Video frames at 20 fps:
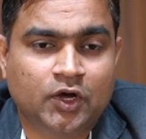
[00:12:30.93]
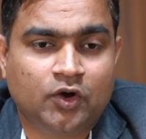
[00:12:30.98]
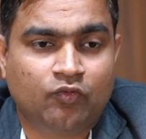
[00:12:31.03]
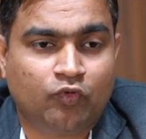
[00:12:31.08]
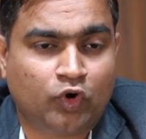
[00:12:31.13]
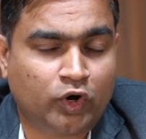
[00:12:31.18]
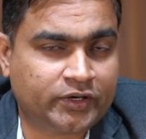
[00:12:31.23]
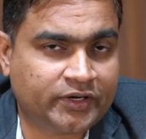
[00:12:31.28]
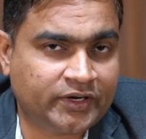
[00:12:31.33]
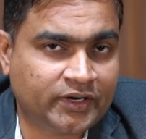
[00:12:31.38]

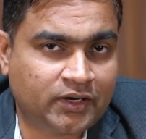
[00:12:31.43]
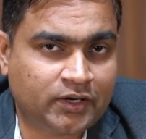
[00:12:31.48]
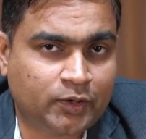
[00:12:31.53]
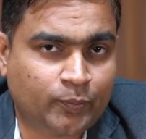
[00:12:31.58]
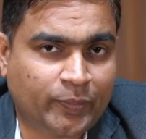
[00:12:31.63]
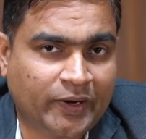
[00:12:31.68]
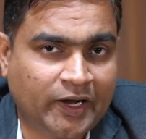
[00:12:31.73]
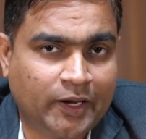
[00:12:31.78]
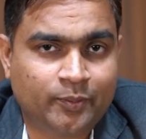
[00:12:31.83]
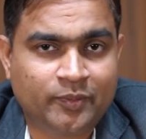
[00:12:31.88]
what are
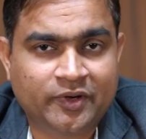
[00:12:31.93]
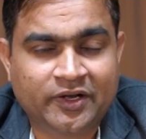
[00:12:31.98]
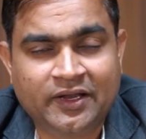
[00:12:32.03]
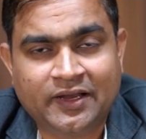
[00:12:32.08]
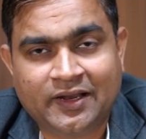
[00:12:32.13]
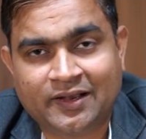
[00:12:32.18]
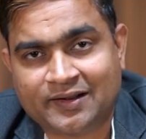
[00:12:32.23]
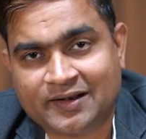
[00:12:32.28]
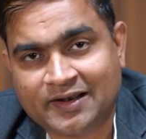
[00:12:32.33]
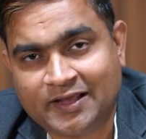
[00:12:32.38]
primary
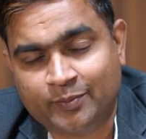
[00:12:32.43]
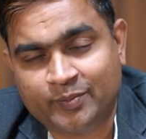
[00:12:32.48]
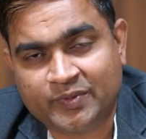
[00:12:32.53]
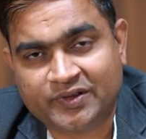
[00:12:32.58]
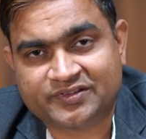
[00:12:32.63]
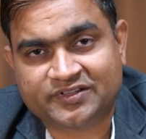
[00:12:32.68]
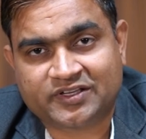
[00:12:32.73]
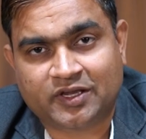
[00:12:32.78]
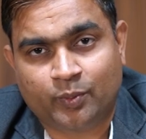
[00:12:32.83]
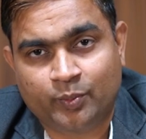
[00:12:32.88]
and
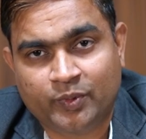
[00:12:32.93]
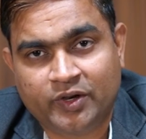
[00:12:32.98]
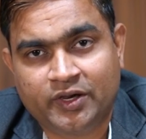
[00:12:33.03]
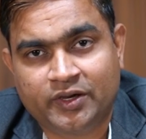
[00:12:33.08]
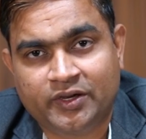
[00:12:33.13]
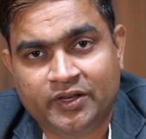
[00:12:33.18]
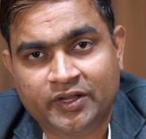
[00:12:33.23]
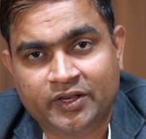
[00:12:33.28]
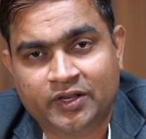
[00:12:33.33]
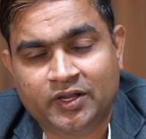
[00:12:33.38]
climax
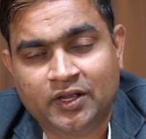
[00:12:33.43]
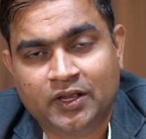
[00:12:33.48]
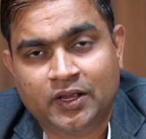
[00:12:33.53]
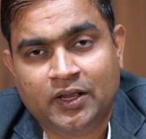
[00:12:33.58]
community,